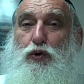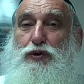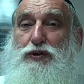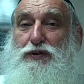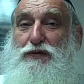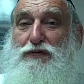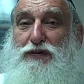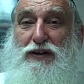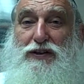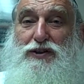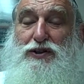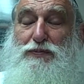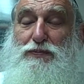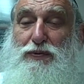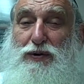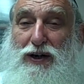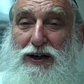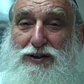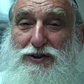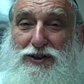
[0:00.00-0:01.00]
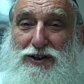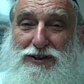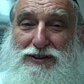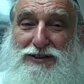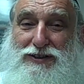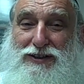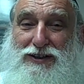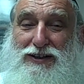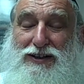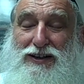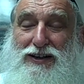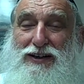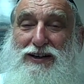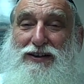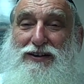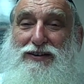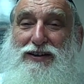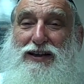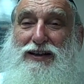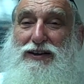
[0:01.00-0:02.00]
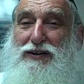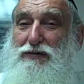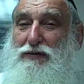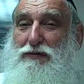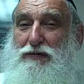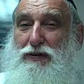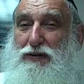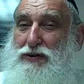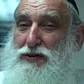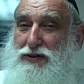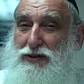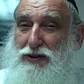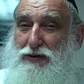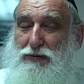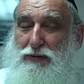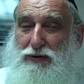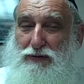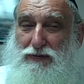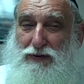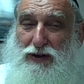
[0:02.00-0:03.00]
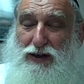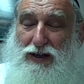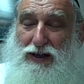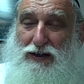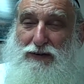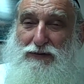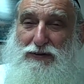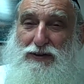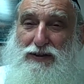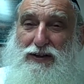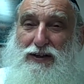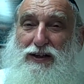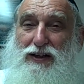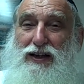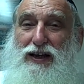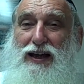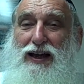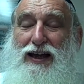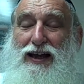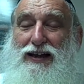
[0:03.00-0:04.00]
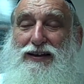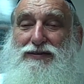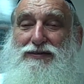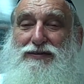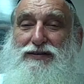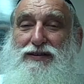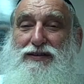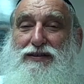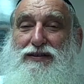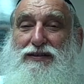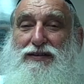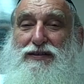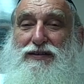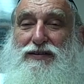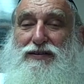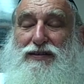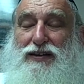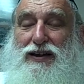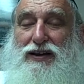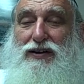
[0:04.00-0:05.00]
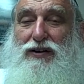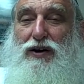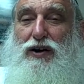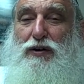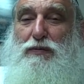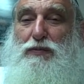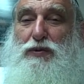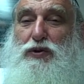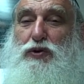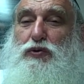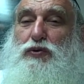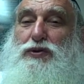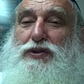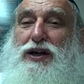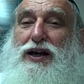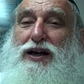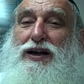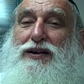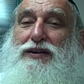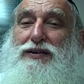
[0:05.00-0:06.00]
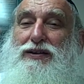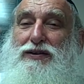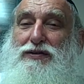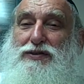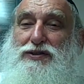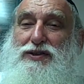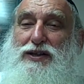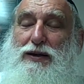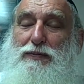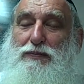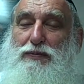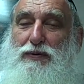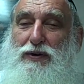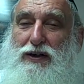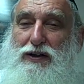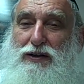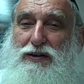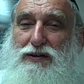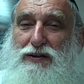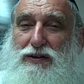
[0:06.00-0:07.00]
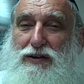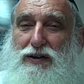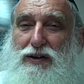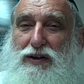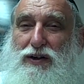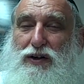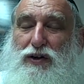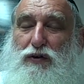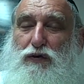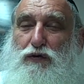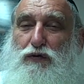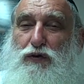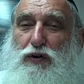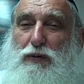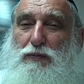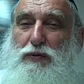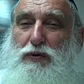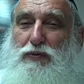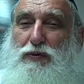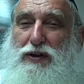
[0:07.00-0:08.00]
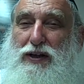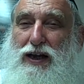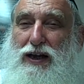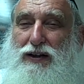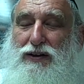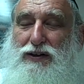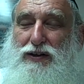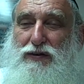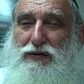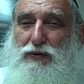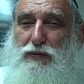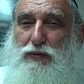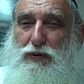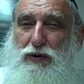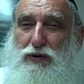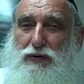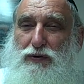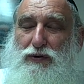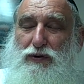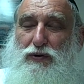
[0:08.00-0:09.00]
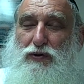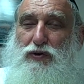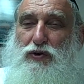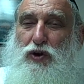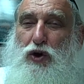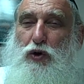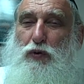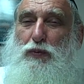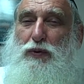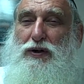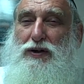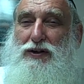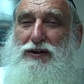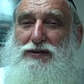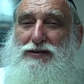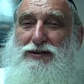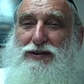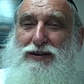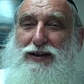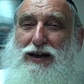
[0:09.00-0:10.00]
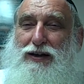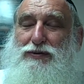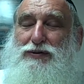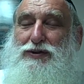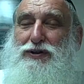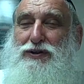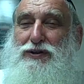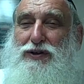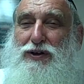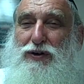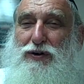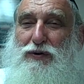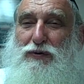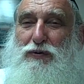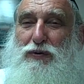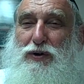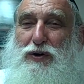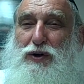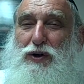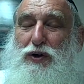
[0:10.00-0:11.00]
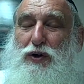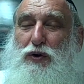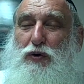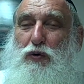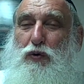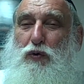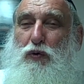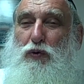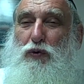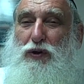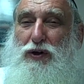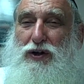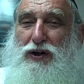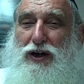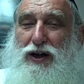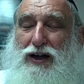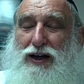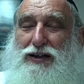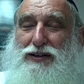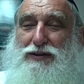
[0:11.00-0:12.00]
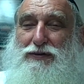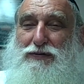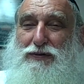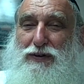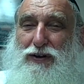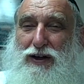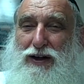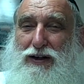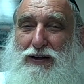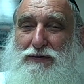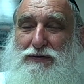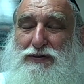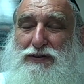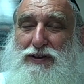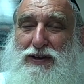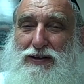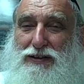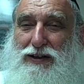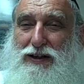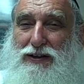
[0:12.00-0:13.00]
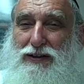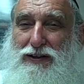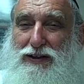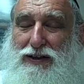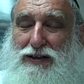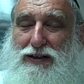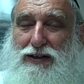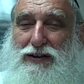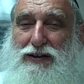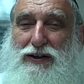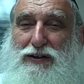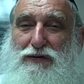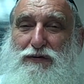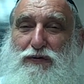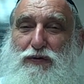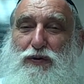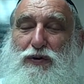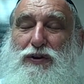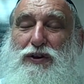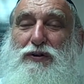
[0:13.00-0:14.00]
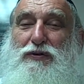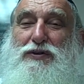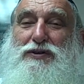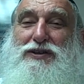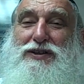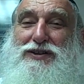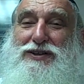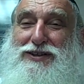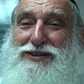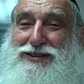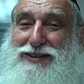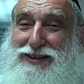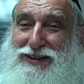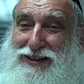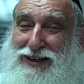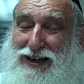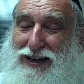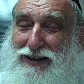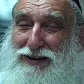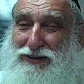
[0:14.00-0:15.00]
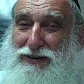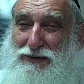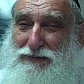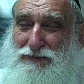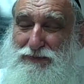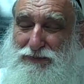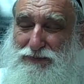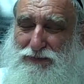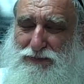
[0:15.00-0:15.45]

or defense projects, they live a very secretive lives and they are minutak, they are separated from the reality of the world. Nobody is allowed to know the kind of lives that they lead, and therefore there is a disconnect